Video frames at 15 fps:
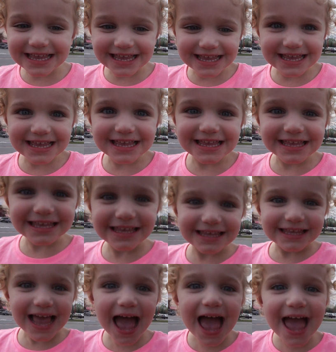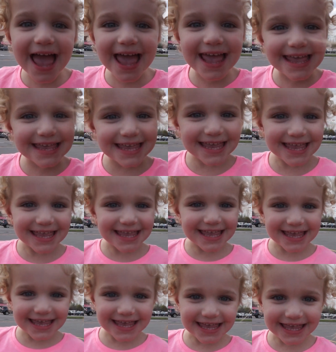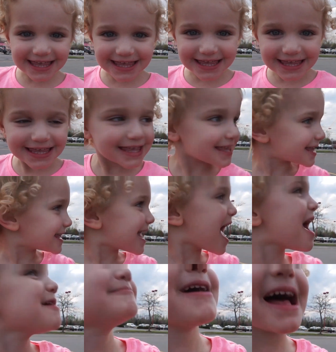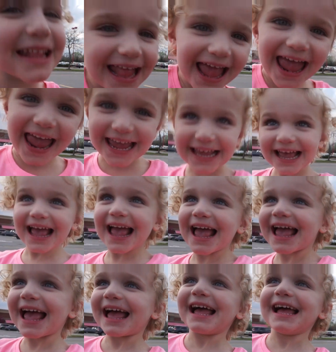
There. hey, Who are you? I'm Another. Where are we